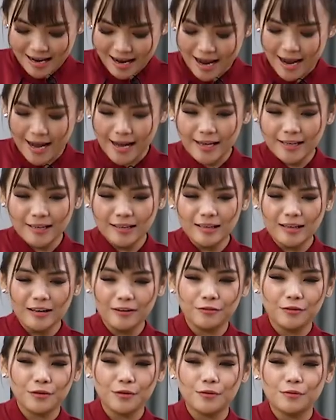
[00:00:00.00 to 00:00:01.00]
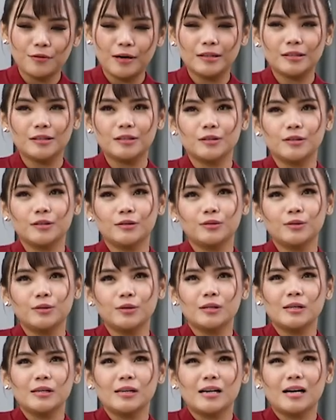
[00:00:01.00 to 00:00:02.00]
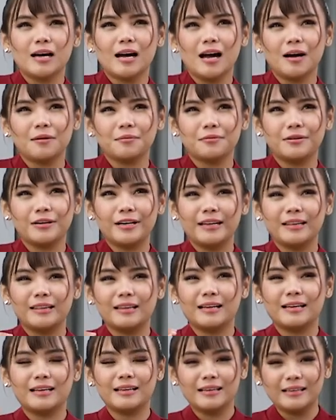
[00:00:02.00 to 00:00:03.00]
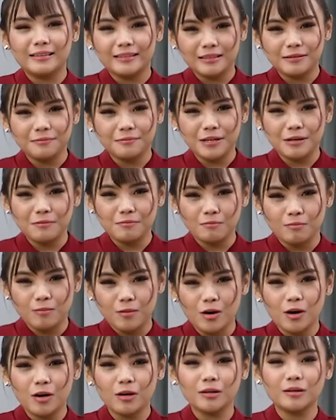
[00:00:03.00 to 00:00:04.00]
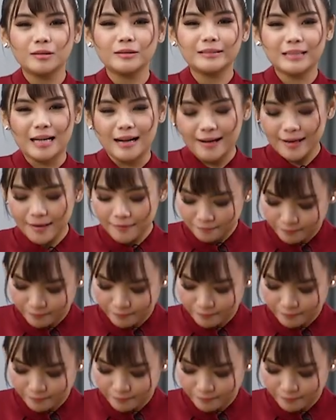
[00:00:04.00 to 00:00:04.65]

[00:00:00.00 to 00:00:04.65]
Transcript: And if you want to upgrade a little bit more time,